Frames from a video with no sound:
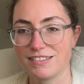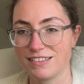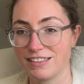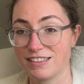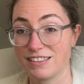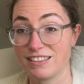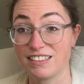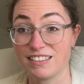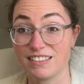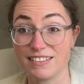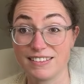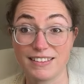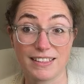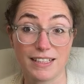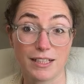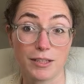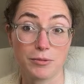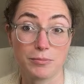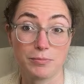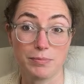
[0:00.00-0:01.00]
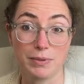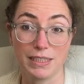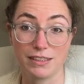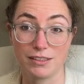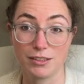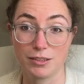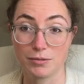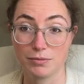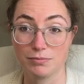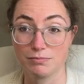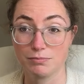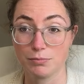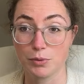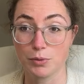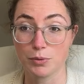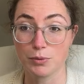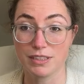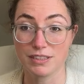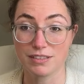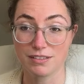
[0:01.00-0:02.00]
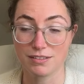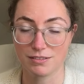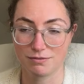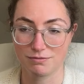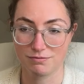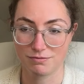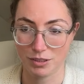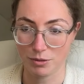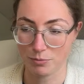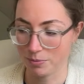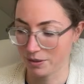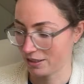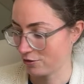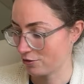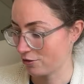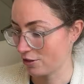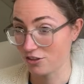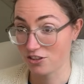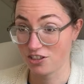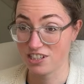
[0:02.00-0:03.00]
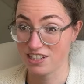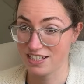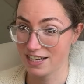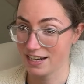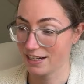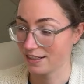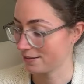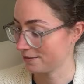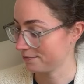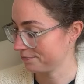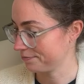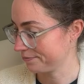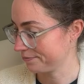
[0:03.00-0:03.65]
This is how big the ball is compared to Archie's head.